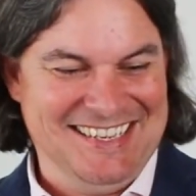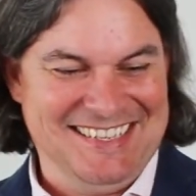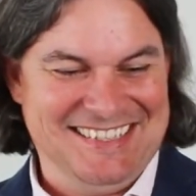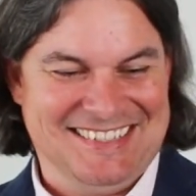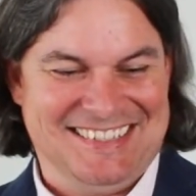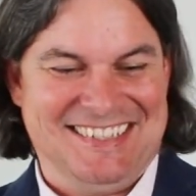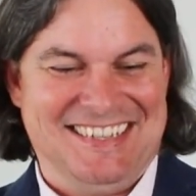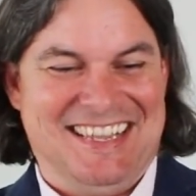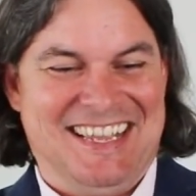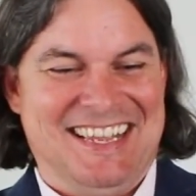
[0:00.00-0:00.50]

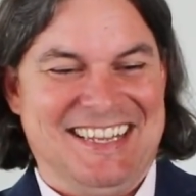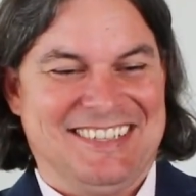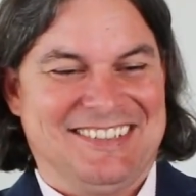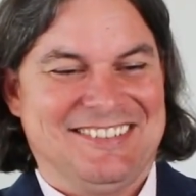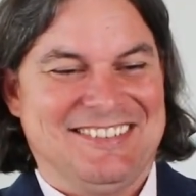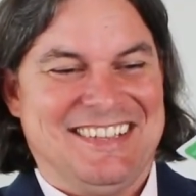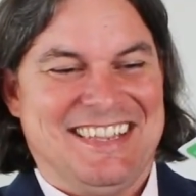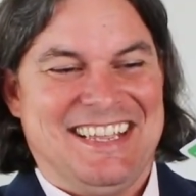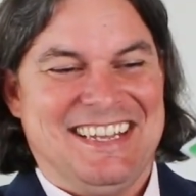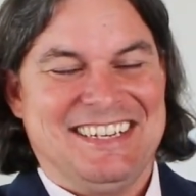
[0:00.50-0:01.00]
so
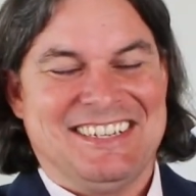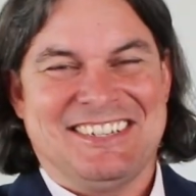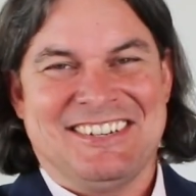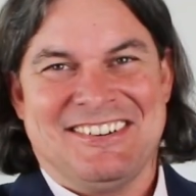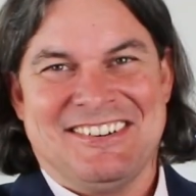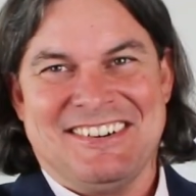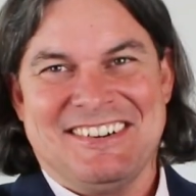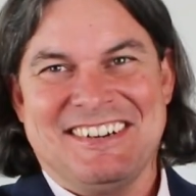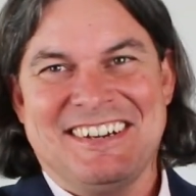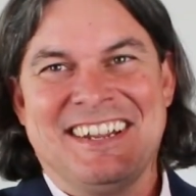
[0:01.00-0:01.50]
that's why that
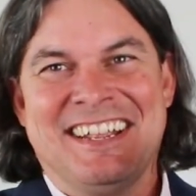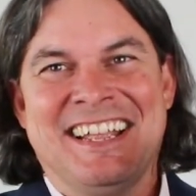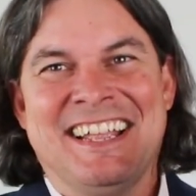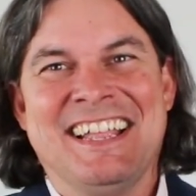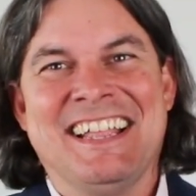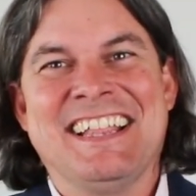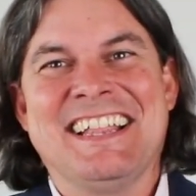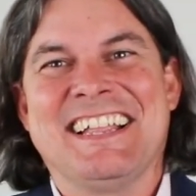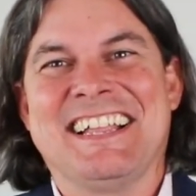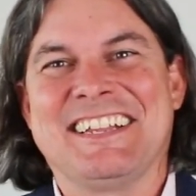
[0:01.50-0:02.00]
chart
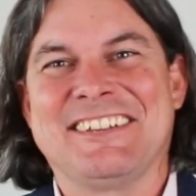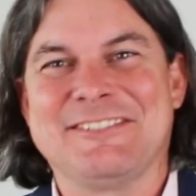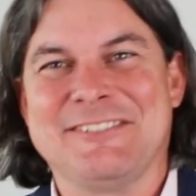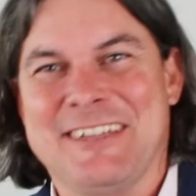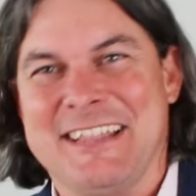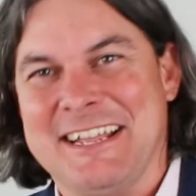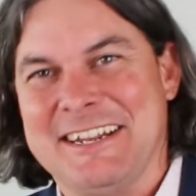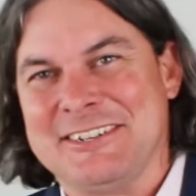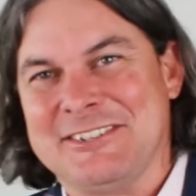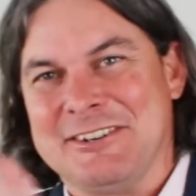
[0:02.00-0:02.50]
that's
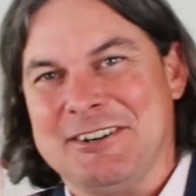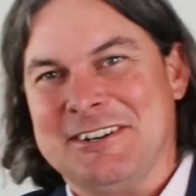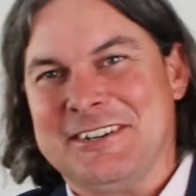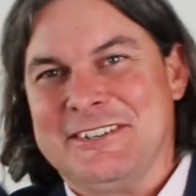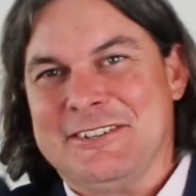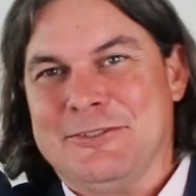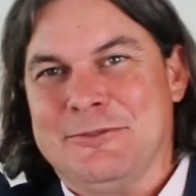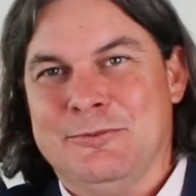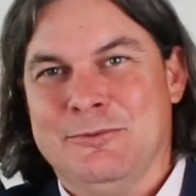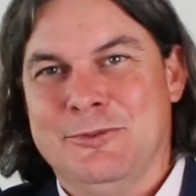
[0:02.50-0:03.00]
why that
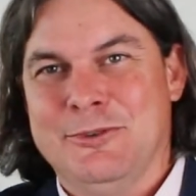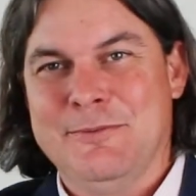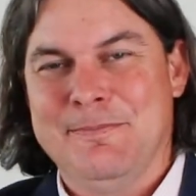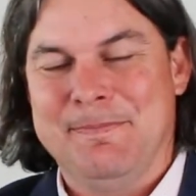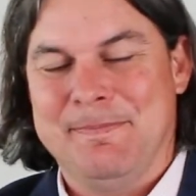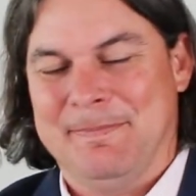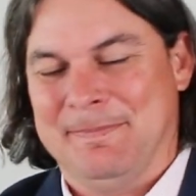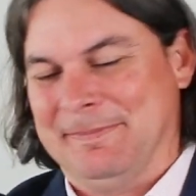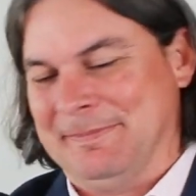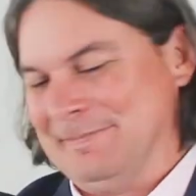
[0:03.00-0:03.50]
chart just zoop